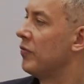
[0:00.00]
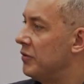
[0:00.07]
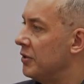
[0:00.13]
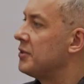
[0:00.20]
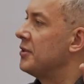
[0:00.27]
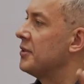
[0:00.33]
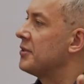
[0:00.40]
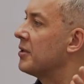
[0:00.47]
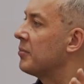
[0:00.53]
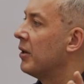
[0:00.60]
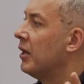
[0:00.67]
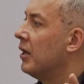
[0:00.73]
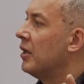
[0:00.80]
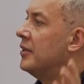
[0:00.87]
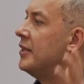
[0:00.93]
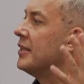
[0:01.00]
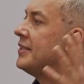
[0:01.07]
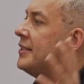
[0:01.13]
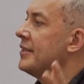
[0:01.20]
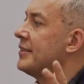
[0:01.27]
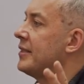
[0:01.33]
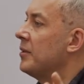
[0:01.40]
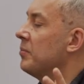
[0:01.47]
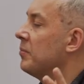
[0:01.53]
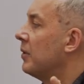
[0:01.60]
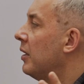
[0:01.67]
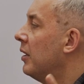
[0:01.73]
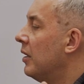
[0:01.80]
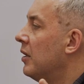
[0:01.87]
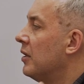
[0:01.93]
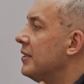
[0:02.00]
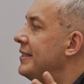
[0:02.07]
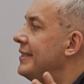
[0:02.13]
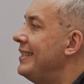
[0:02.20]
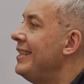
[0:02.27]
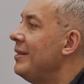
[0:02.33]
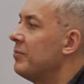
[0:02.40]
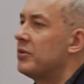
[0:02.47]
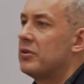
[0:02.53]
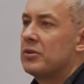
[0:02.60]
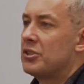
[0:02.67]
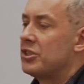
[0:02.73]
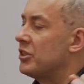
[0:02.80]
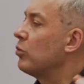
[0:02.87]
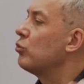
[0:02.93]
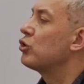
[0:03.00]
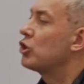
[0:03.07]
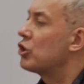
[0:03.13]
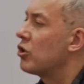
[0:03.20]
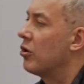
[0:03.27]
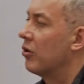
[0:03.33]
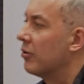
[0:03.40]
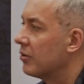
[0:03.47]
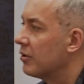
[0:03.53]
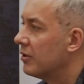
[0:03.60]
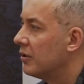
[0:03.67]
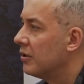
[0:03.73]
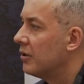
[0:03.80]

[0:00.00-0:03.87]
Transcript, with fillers: of the system. The system seemed so strong,